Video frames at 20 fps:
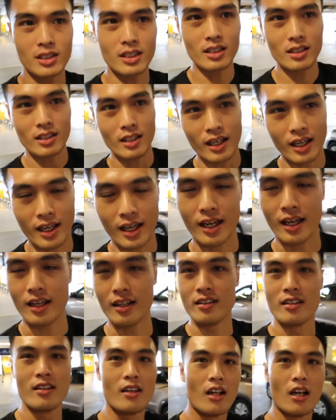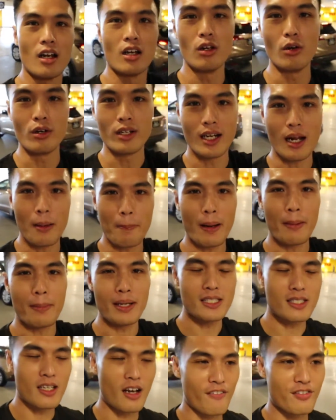it, and load it up by
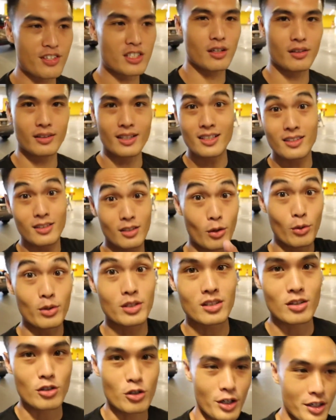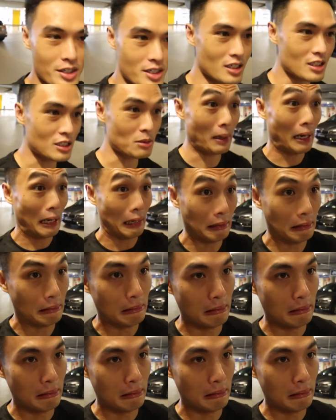myself. So that's always the trickiest part.